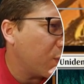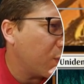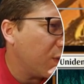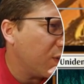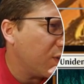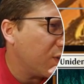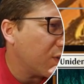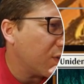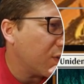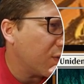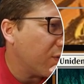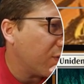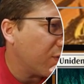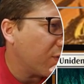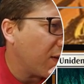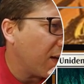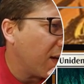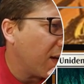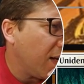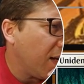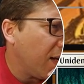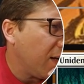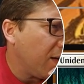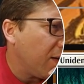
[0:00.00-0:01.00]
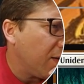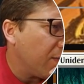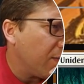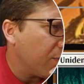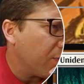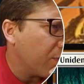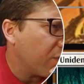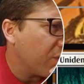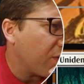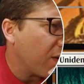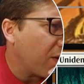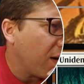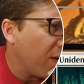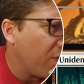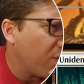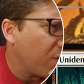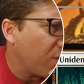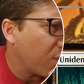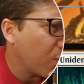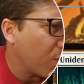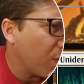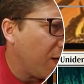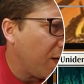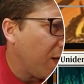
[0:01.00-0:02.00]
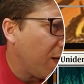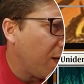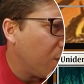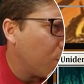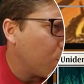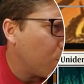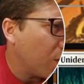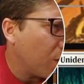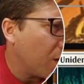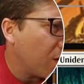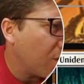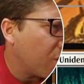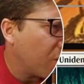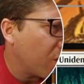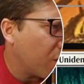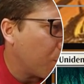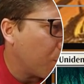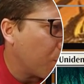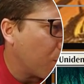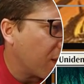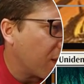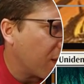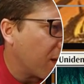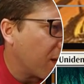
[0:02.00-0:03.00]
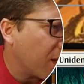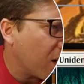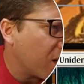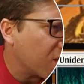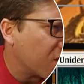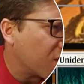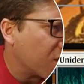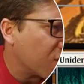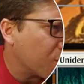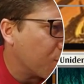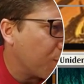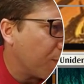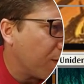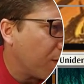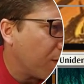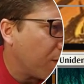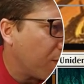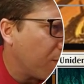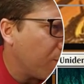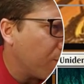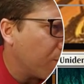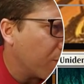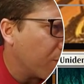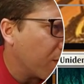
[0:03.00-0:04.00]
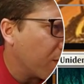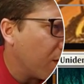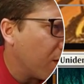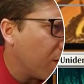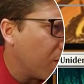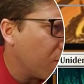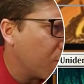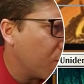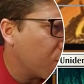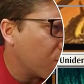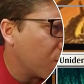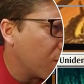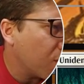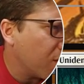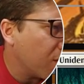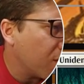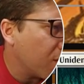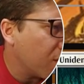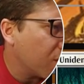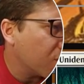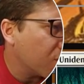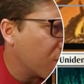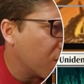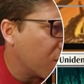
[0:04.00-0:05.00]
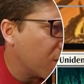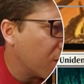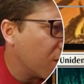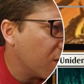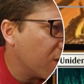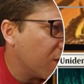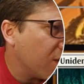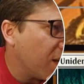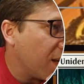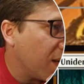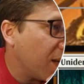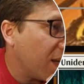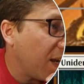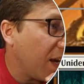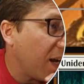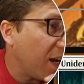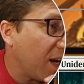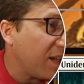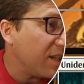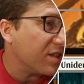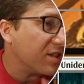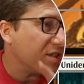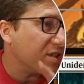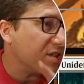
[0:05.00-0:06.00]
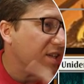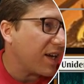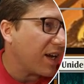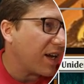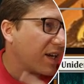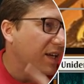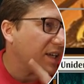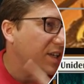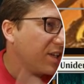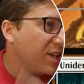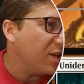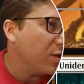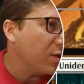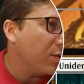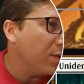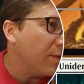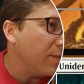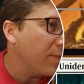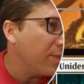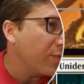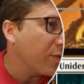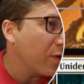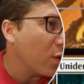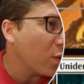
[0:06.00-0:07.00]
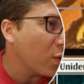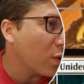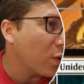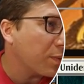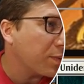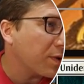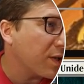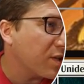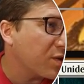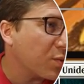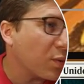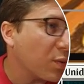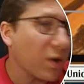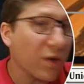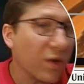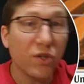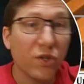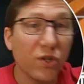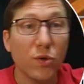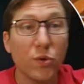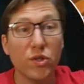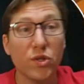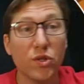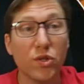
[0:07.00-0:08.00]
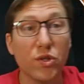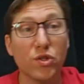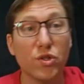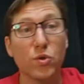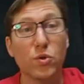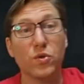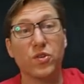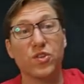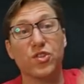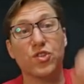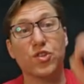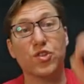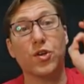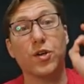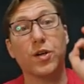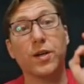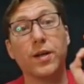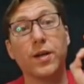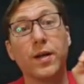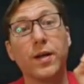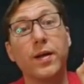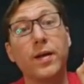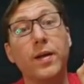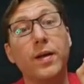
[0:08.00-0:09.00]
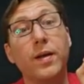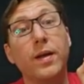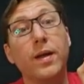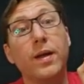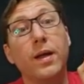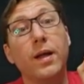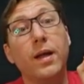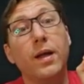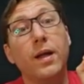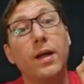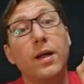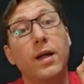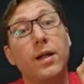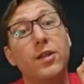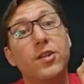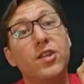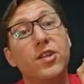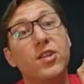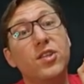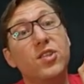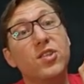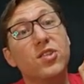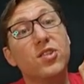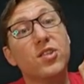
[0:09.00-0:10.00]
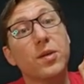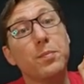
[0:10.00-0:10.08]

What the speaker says: creature flying 5/3 whenever an opponent casts a spell during their turn. They can't attack you or a planeswalker you control this turn. This is